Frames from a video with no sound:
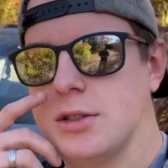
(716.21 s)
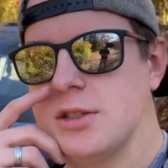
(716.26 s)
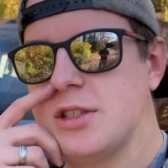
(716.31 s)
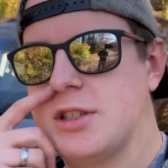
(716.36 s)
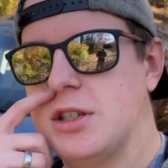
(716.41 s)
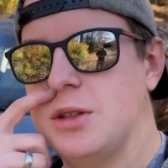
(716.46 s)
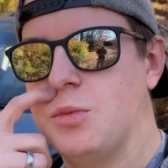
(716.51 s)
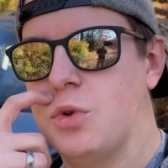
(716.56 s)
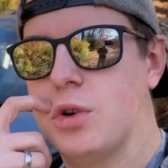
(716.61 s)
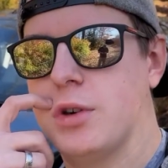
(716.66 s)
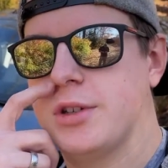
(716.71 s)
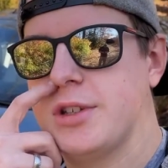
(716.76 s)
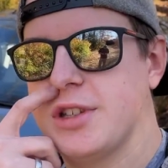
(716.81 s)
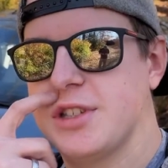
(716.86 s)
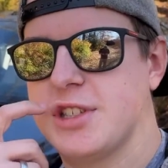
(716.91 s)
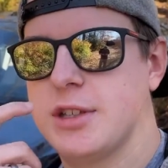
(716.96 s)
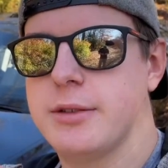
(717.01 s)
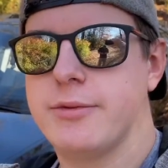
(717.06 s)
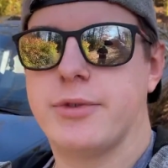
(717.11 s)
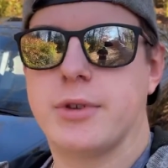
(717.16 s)
Seymour to
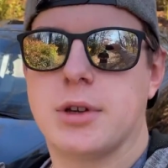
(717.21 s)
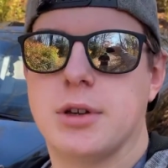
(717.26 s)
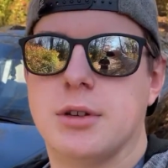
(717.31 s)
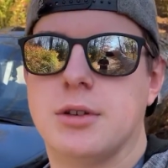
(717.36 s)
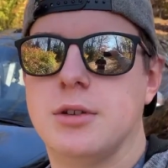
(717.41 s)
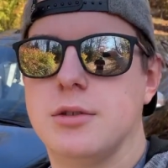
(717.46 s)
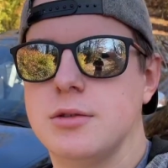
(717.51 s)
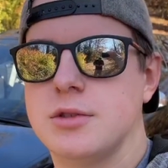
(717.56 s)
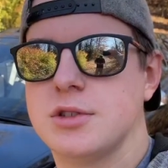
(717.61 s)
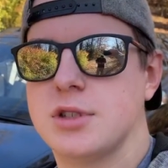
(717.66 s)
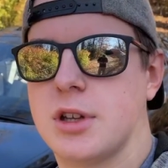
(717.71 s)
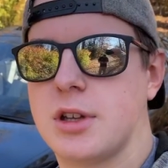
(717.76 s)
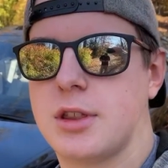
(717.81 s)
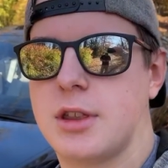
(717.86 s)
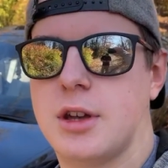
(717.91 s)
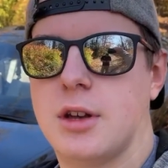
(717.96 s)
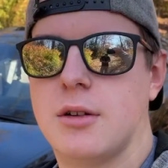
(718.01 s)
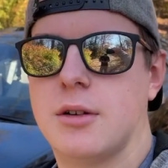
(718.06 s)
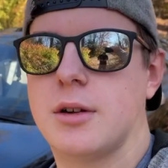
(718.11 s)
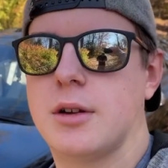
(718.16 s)
see if we could use like
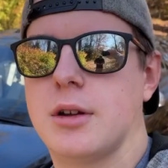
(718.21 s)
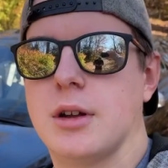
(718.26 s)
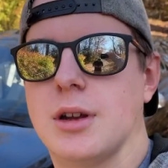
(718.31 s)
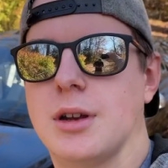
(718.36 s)
their area,